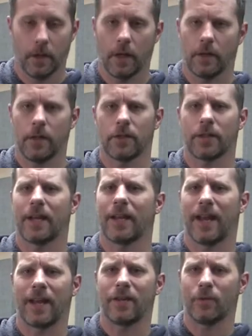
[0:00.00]
And then I just kind
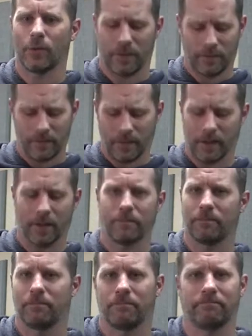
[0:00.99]
of ended with like
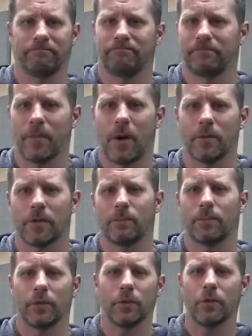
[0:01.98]
almost a
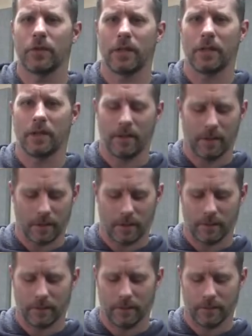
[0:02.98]
bluesy, you
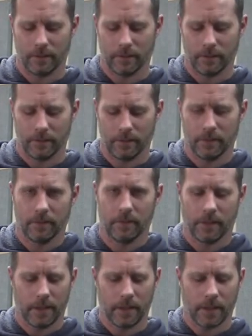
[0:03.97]
know.
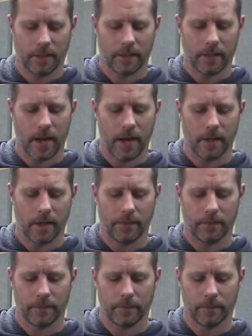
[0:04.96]
I think I slide up.